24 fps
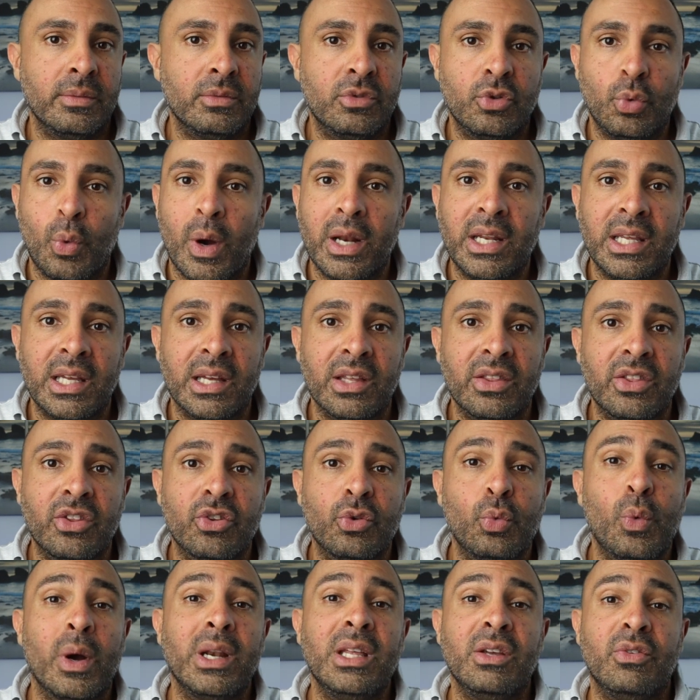20th,
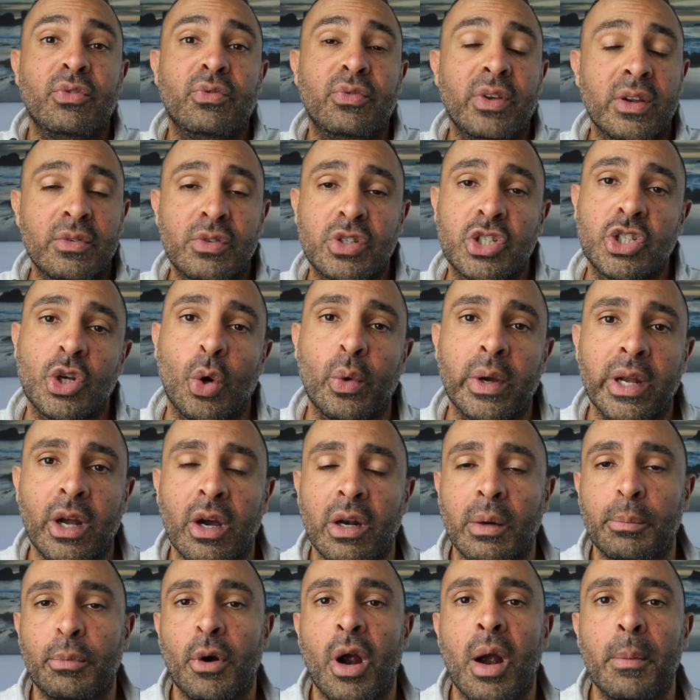25th showing on
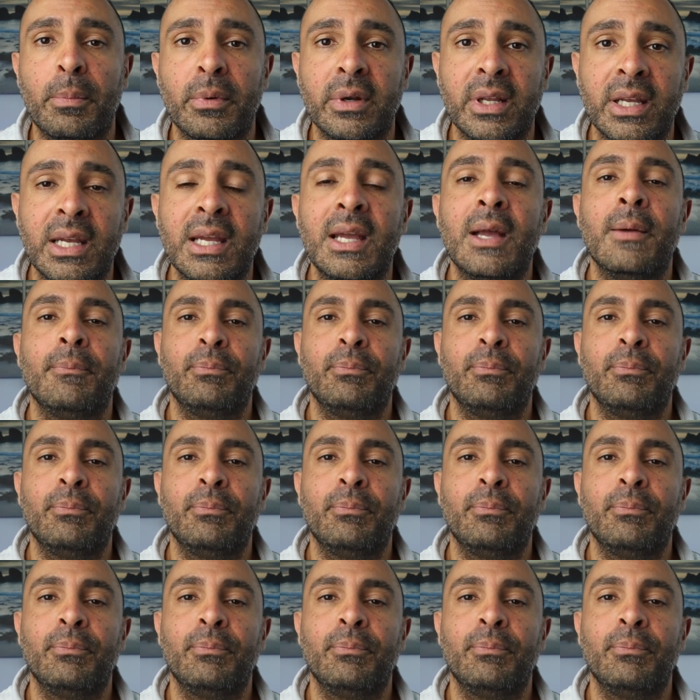a property.